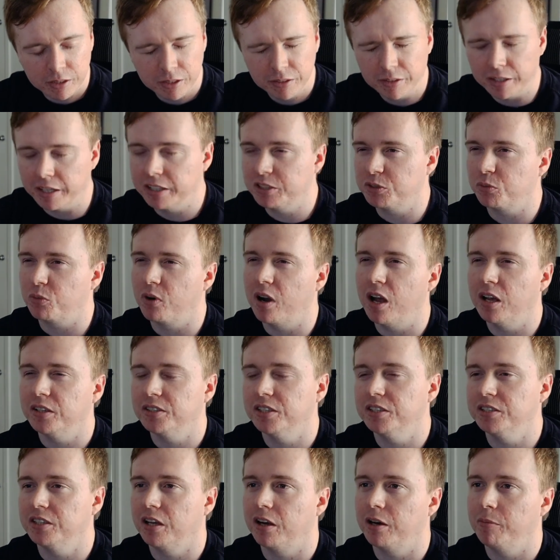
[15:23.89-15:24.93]
I think it's
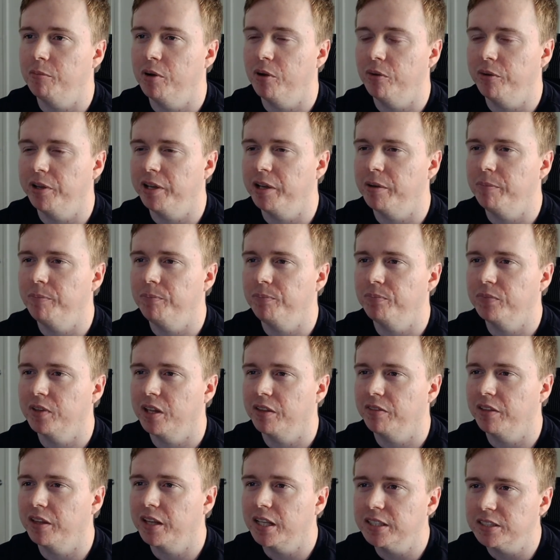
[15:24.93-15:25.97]
Ross's Harmonium. I
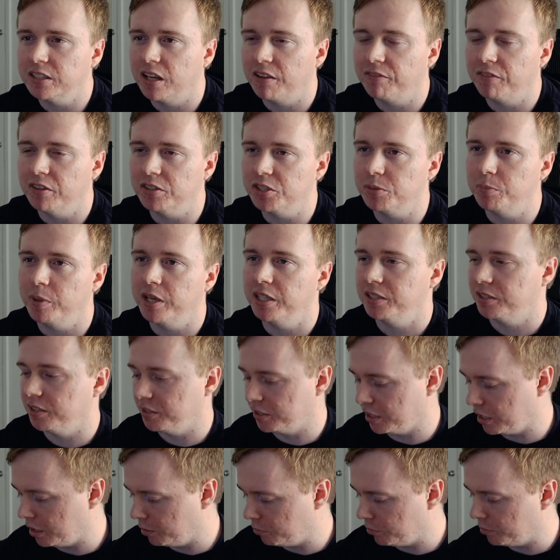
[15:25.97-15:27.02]
think it's off the Spaces
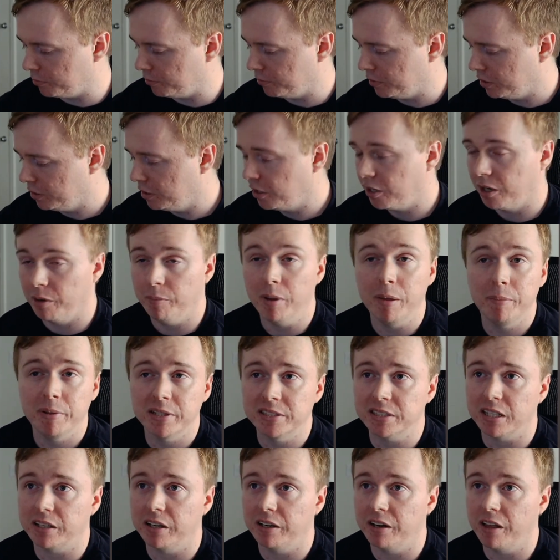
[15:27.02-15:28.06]
album. Or maybe
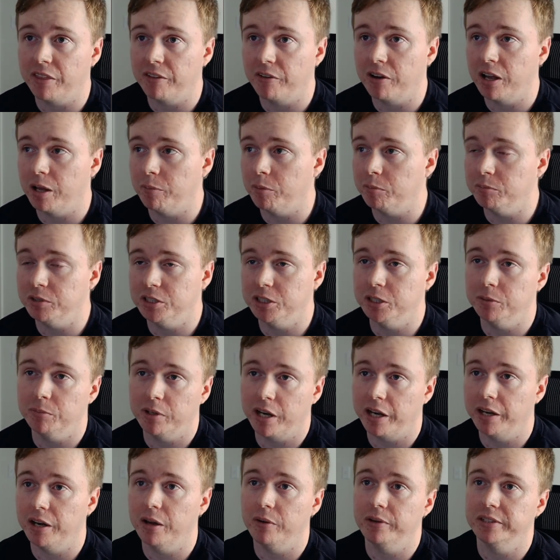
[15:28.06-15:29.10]
it's on another album too, but
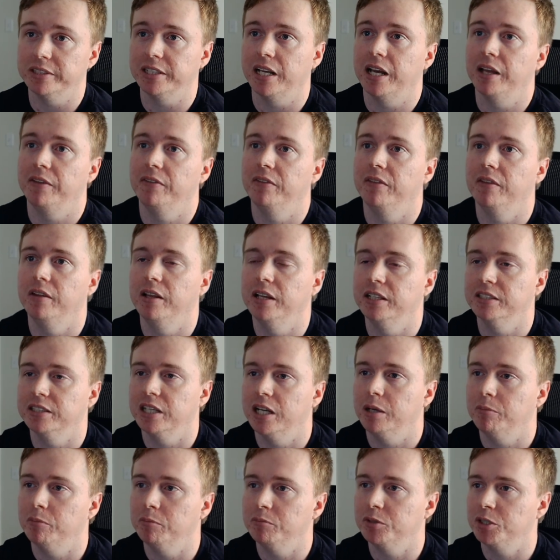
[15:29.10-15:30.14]
I know it's on his
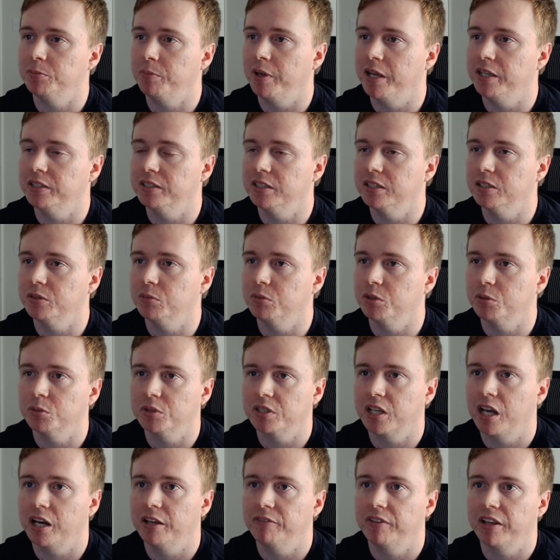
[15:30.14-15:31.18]
album Spaces, which was
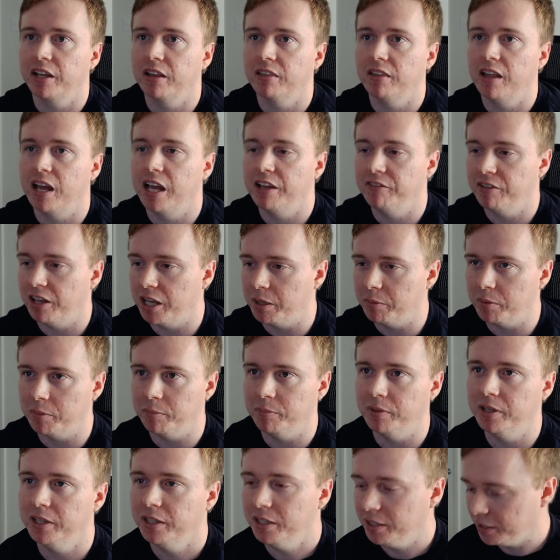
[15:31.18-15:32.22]
kind of like a live
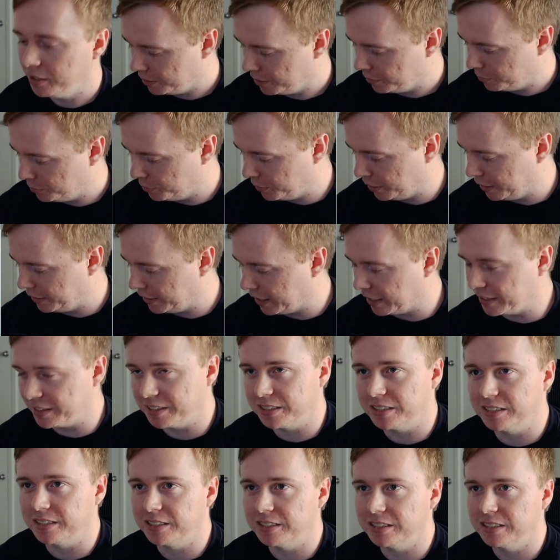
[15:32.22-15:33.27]
album. But
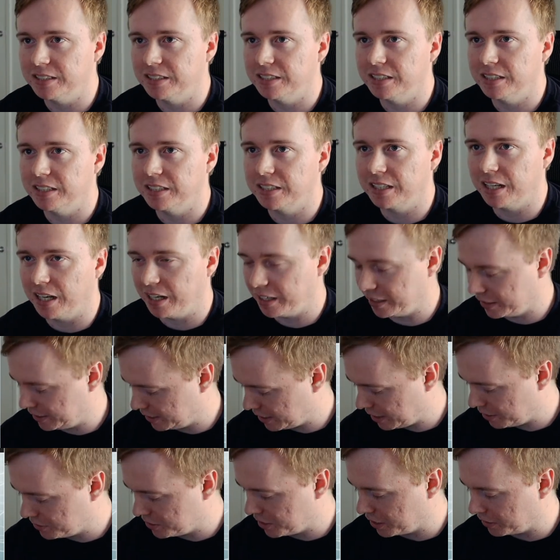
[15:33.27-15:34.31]
that's kind of
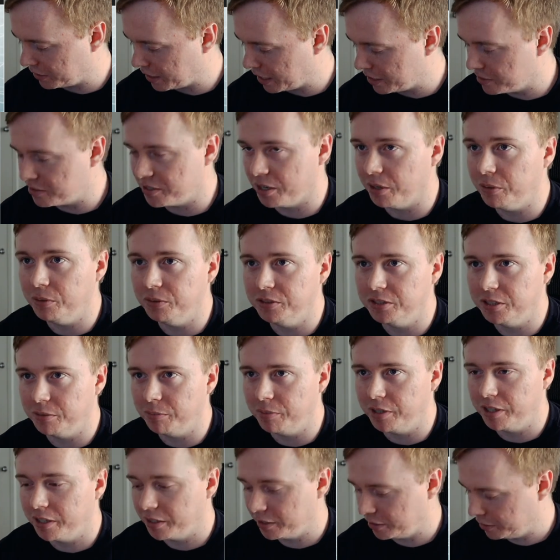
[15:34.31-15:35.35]
sounds like that tone to
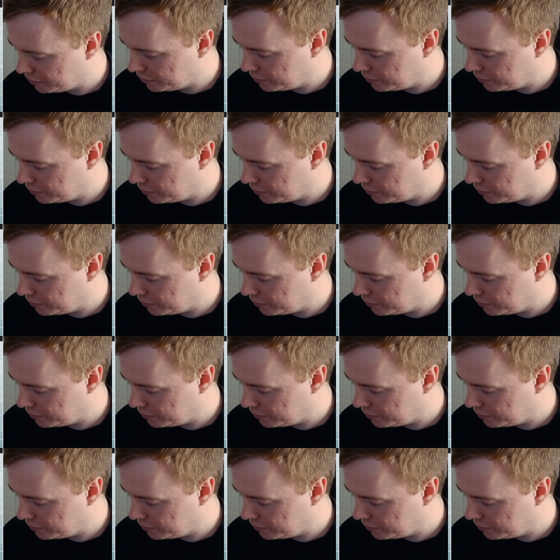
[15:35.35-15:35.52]
me.